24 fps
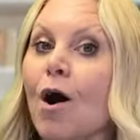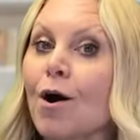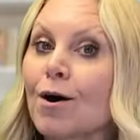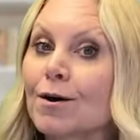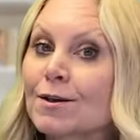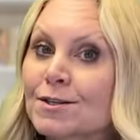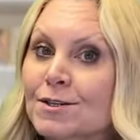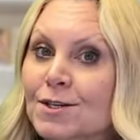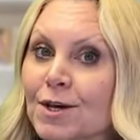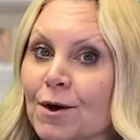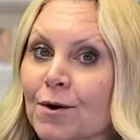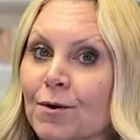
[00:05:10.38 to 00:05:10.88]

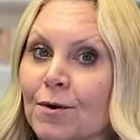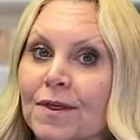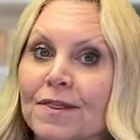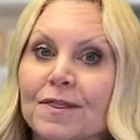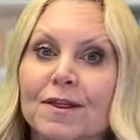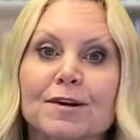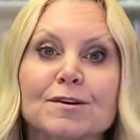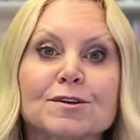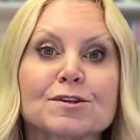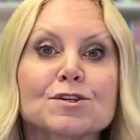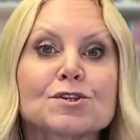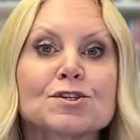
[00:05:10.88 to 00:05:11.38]
Also,
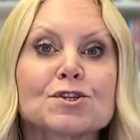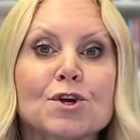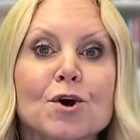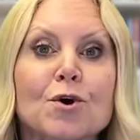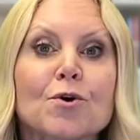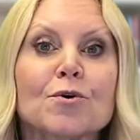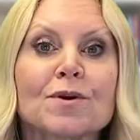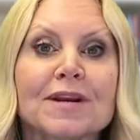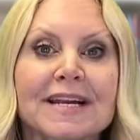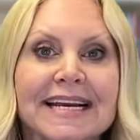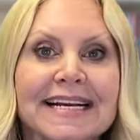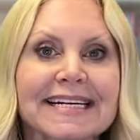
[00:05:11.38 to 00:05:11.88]
there's
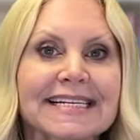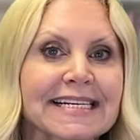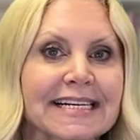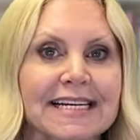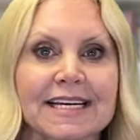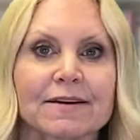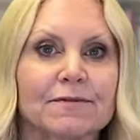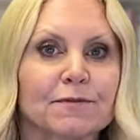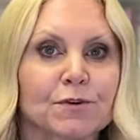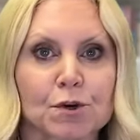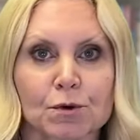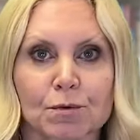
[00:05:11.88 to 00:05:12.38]
no need to
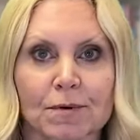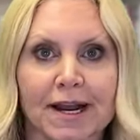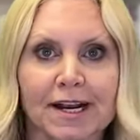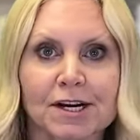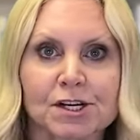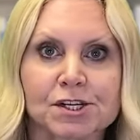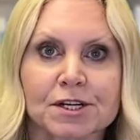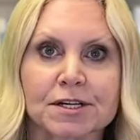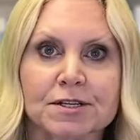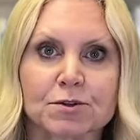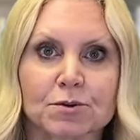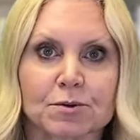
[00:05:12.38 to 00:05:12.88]
give
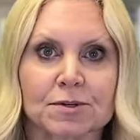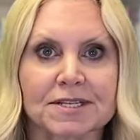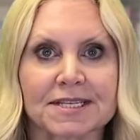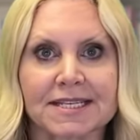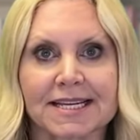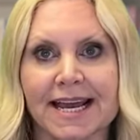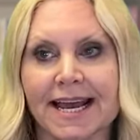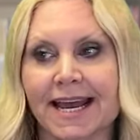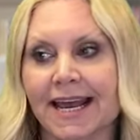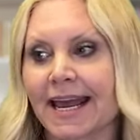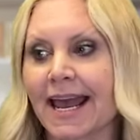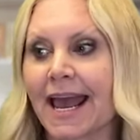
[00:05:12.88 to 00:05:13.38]
directions or
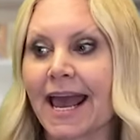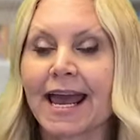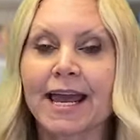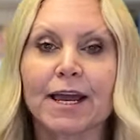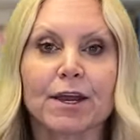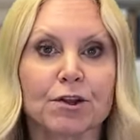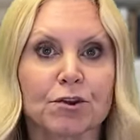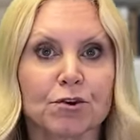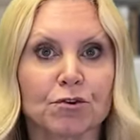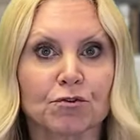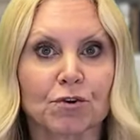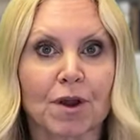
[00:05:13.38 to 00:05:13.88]
say, hey,
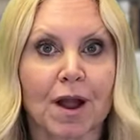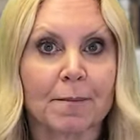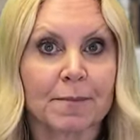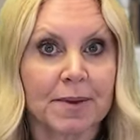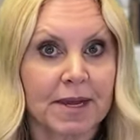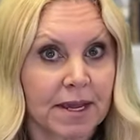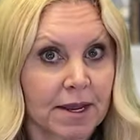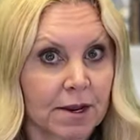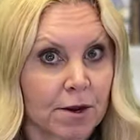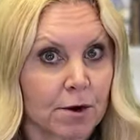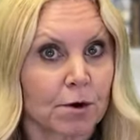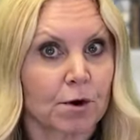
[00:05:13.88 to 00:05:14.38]
could you drop me
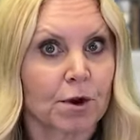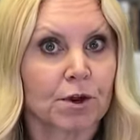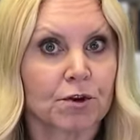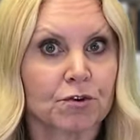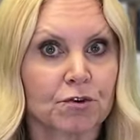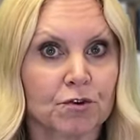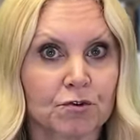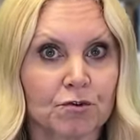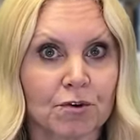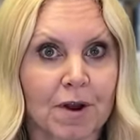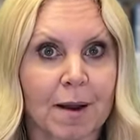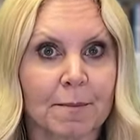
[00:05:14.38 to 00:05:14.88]
here or could
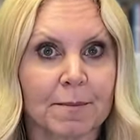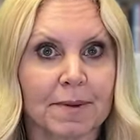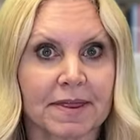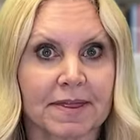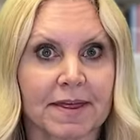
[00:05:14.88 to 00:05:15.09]
you drop me